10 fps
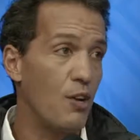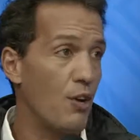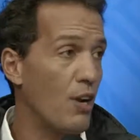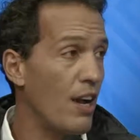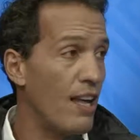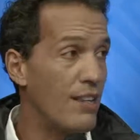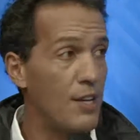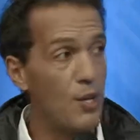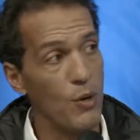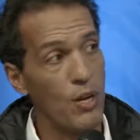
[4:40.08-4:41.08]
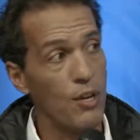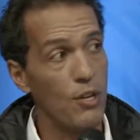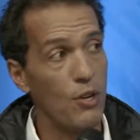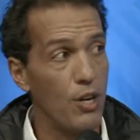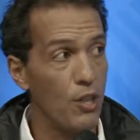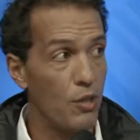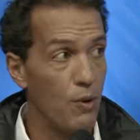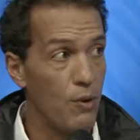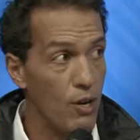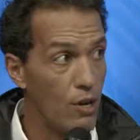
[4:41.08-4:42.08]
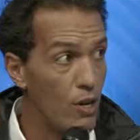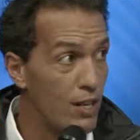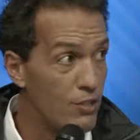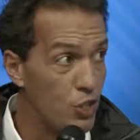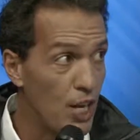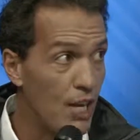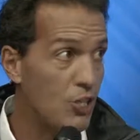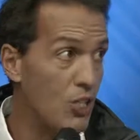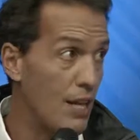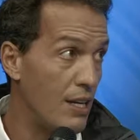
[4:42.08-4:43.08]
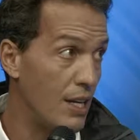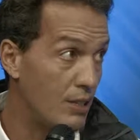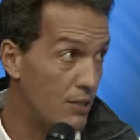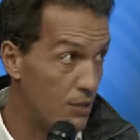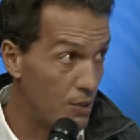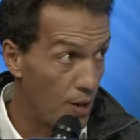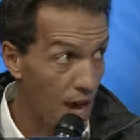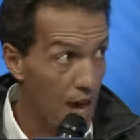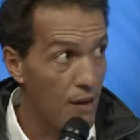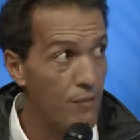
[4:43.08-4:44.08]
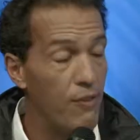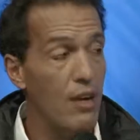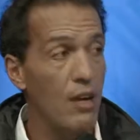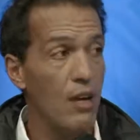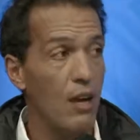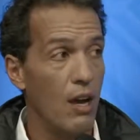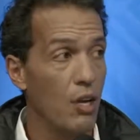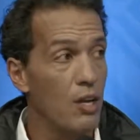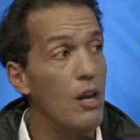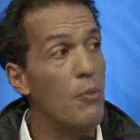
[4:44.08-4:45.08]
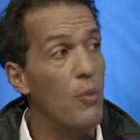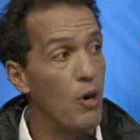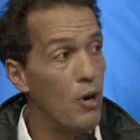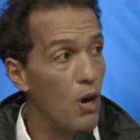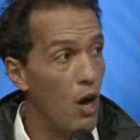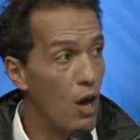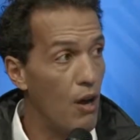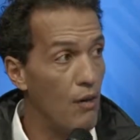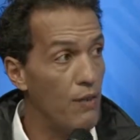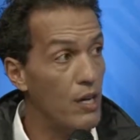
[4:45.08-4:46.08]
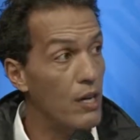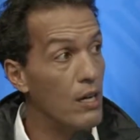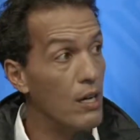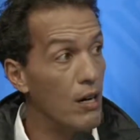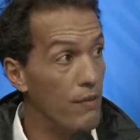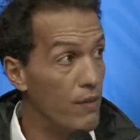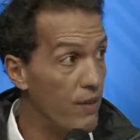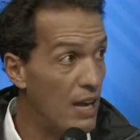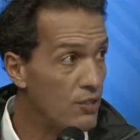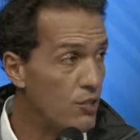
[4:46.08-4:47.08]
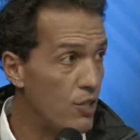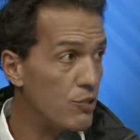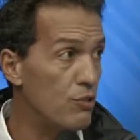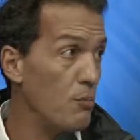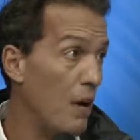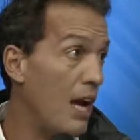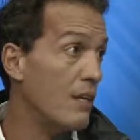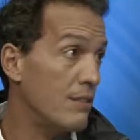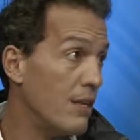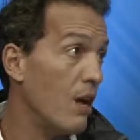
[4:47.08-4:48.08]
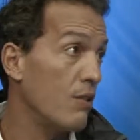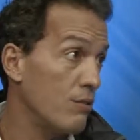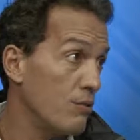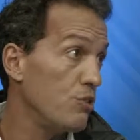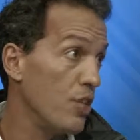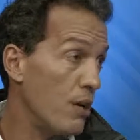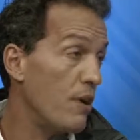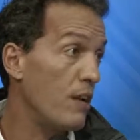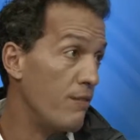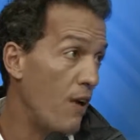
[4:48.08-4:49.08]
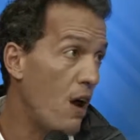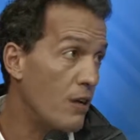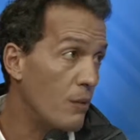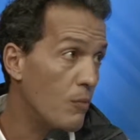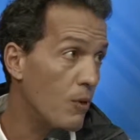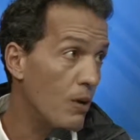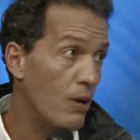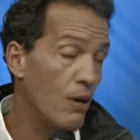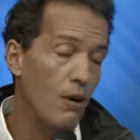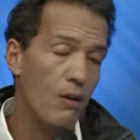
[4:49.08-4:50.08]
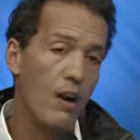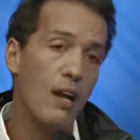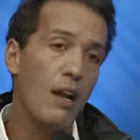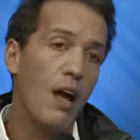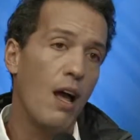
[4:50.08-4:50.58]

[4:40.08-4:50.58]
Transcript: you're going to get that token and you're going to throw it in on an exchange that needs to have a good number of investors to buy and sell to generate volume, right?